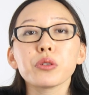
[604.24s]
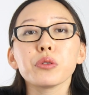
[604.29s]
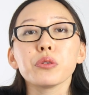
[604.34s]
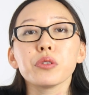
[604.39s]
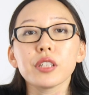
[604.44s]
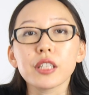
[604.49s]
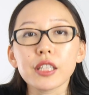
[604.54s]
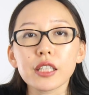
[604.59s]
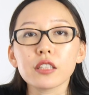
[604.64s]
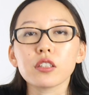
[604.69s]
you
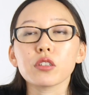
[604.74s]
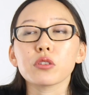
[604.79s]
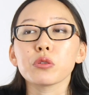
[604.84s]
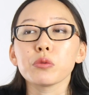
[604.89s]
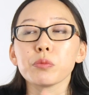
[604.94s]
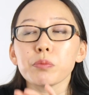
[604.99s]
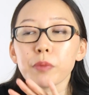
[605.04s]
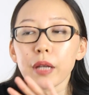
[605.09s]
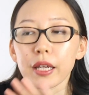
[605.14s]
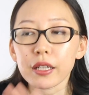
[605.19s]
need
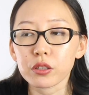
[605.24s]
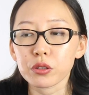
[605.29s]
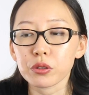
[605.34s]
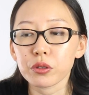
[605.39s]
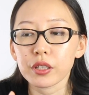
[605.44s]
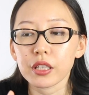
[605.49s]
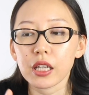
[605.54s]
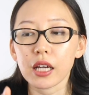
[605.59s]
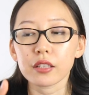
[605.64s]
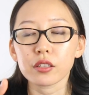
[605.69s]
to make
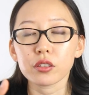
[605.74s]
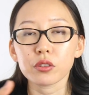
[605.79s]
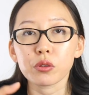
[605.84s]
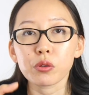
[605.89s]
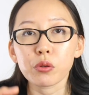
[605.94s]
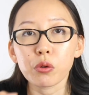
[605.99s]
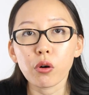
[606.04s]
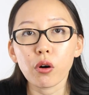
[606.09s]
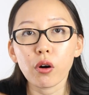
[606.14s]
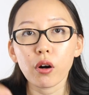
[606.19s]
sure that
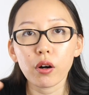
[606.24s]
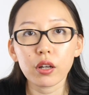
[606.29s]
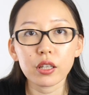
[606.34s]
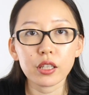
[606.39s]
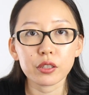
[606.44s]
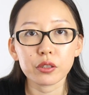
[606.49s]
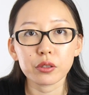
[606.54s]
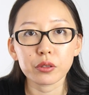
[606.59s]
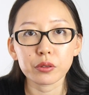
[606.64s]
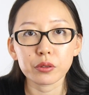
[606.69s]
your
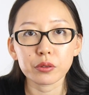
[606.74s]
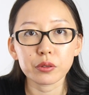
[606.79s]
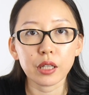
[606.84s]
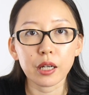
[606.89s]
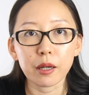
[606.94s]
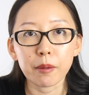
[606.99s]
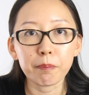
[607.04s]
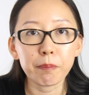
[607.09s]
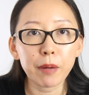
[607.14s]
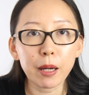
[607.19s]
little
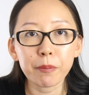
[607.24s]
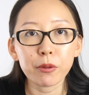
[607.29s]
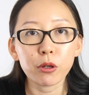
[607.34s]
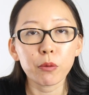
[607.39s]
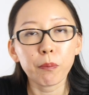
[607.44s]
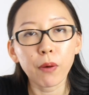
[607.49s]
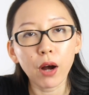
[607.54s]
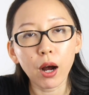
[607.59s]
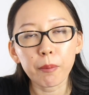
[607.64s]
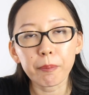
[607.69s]
um,
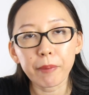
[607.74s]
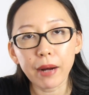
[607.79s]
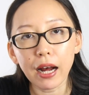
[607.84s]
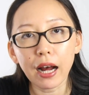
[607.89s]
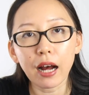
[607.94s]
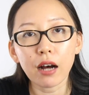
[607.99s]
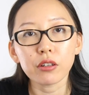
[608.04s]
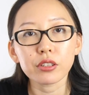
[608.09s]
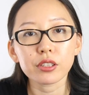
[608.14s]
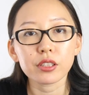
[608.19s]
bubble pop
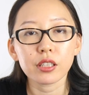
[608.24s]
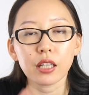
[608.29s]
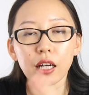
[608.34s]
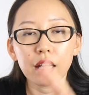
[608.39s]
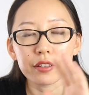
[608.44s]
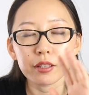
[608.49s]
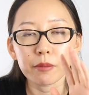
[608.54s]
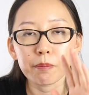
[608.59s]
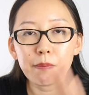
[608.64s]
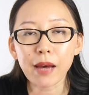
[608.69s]
out
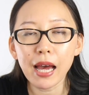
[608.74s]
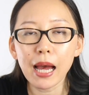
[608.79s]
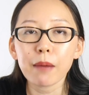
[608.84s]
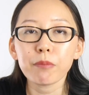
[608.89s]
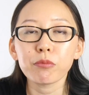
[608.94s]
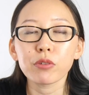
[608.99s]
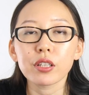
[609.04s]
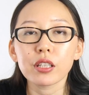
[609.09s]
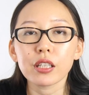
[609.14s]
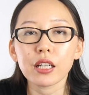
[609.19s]
on the
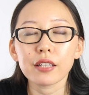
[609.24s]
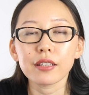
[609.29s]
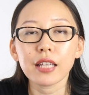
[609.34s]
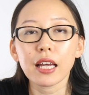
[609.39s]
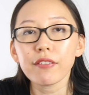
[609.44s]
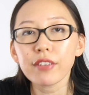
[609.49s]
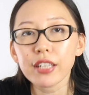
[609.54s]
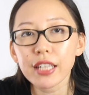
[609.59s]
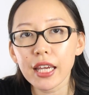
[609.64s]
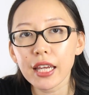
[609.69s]
map when they are
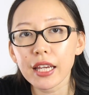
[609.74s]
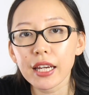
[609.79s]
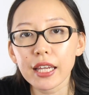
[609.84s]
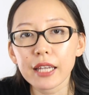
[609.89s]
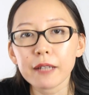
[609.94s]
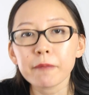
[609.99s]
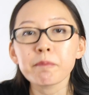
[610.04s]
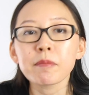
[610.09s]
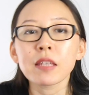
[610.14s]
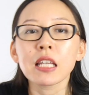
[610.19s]

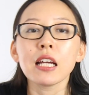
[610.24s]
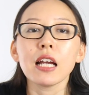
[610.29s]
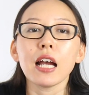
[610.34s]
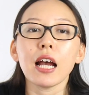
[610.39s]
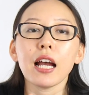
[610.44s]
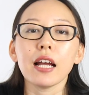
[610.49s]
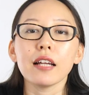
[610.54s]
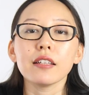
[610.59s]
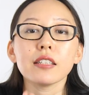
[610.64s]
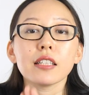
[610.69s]
navigating
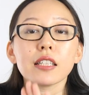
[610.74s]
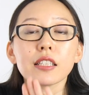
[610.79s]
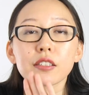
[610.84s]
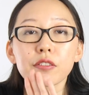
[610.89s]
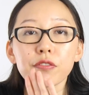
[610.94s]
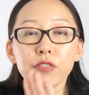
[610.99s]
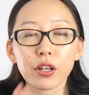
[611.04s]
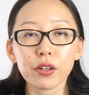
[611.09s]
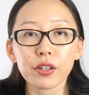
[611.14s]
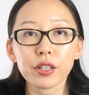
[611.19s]
and
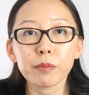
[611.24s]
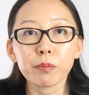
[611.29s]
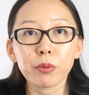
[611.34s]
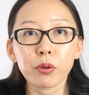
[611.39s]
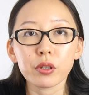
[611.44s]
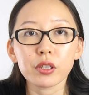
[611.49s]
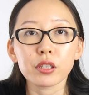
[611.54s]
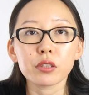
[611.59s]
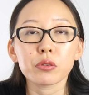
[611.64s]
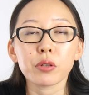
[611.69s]
it's very
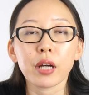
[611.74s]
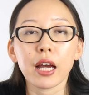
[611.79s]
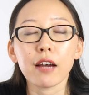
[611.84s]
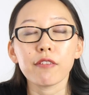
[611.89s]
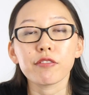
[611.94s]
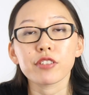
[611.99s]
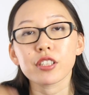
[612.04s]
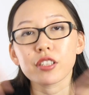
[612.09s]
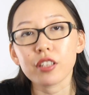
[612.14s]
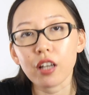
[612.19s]
important to
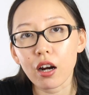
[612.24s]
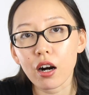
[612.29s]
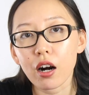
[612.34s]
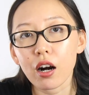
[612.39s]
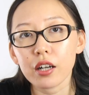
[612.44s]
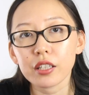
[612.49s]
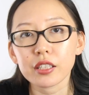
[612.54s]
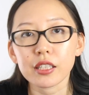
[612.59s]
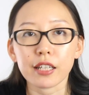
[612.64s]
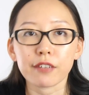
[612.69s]
have
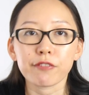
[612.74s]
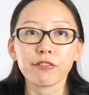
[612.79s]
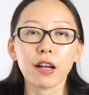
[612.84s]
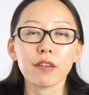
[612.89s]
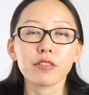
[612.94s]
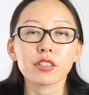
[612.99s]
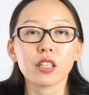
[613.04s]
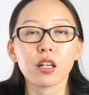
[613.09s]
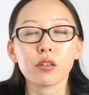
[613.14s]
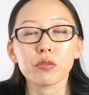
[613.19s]
stars, like
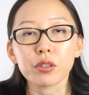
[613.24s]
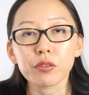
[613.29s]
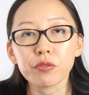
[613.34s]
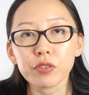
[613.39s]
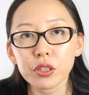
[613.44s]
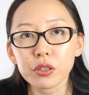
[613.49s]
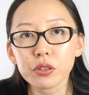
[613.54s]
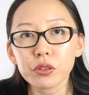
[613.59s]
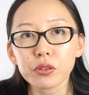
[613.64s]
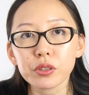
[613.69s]
five-star
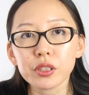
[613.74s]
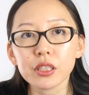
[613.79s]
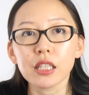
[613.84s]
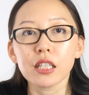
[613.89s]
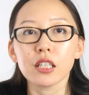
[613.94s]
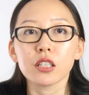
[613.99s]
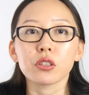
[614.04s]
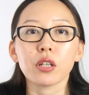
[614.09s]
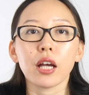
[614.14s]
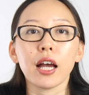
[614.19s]
reviews.
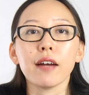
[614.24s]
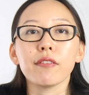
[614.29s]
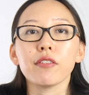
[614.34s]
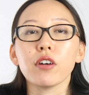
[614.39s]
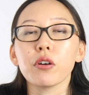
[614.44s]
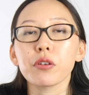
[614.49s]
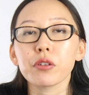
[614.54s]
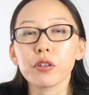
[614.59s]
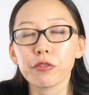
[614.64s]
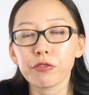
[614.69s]
So have
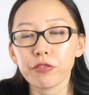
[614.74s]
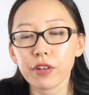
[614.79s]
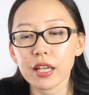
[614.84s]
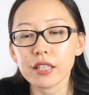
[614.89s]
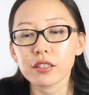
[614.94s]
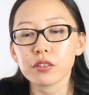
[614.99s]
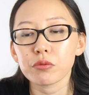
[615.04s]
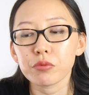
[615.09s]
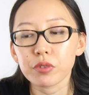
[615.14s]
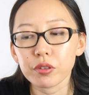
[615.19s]
all your
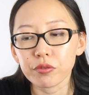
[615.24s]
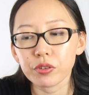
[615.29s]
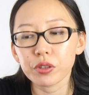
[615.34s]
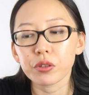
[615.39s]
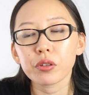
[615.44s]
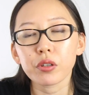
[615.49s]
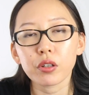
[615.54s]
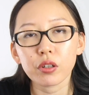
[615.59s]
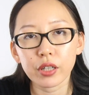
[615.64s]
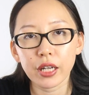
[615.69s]
friends
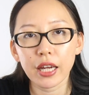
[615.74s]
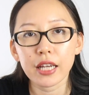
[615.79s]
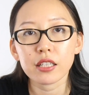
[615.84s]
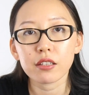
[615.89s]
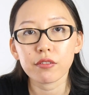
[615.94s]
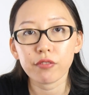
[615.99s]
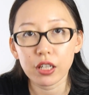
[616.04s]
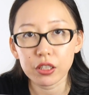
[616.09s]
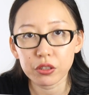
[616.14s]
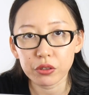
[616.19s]
review your
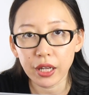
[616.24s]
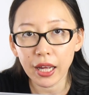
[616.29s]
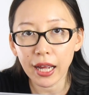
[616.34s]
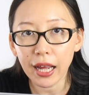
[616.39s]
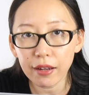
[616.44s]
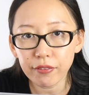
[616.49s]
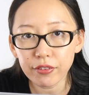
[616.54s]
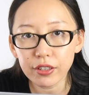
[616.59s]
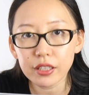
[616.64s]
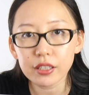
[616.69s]
location once you
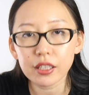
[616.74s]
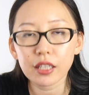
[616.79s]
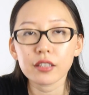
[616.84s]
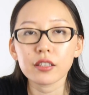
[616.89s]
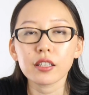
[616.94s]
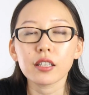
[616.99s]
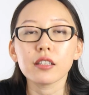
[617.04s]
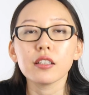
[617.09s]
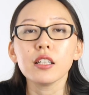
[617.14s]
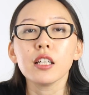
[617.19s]
have it
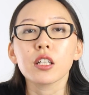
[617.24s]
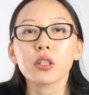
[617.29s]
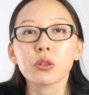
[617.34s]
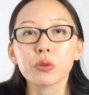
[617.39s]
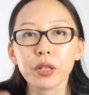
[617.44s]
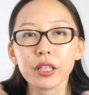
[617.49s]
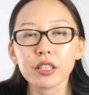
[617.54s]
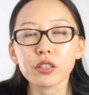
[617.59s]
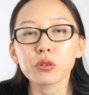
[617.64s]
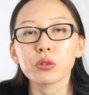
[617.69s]
and then
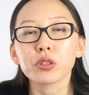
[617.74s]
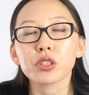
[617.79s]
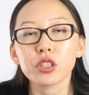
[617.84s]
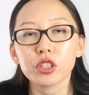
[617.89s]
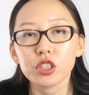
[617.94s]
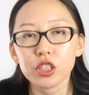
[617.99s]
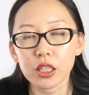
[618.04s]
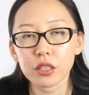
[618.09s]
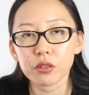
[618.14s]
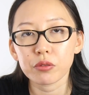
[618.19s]
create
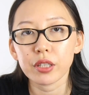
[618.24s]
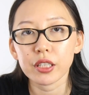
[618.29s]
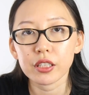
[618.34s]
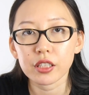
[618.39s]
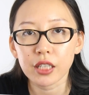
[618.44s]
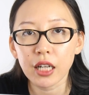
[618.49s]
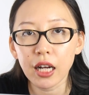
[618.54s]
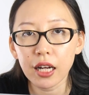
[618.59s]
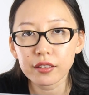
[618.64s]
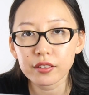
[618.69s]

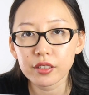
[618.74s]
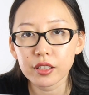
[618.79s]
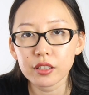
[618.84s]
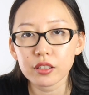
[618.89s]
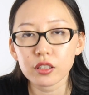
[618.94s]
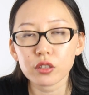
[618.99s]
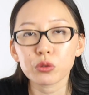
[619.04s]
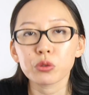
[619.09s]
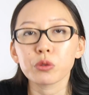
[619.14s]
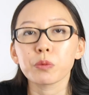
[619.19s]
user-generated
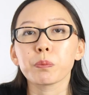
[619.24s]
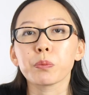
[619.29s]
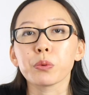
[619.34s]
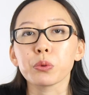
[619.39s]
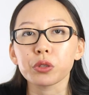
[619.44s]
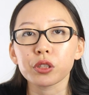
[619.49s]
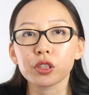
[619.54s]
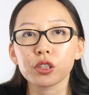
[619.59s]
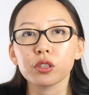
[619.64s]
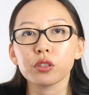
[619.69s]
content to
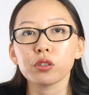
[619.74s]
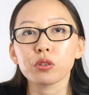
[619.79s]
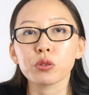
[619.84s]
boost